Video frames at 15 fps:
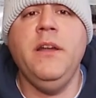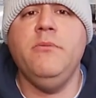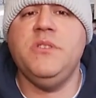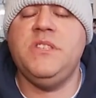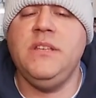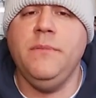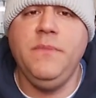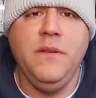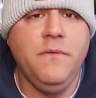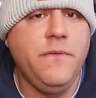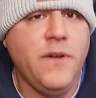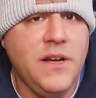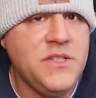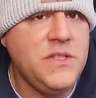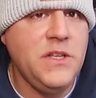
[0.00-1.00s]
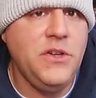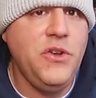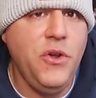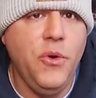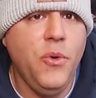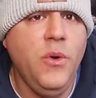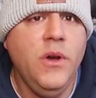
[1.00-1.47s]
It was something for us to
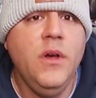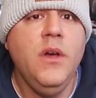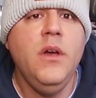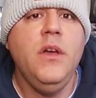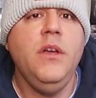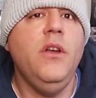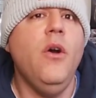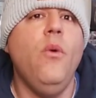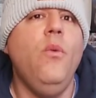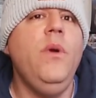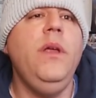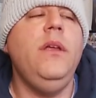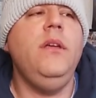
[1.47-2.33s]
do. You know,